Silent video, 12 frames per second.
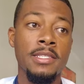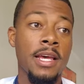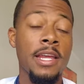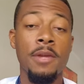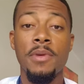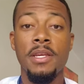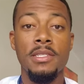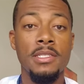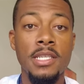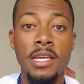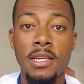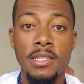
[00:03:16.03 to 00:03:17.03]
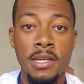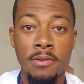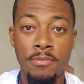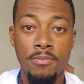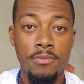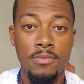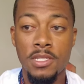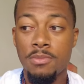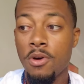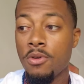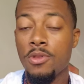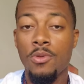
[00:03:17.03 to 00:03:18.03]
I end up getting sick because I
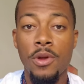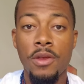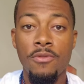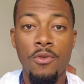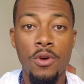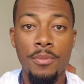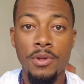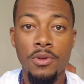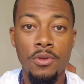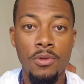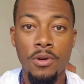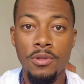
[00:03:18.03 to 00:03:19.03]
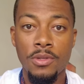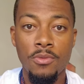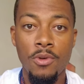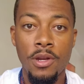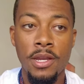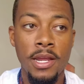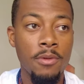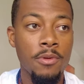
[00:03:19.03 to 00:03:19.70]
smoked 3-4 Maduros in one day,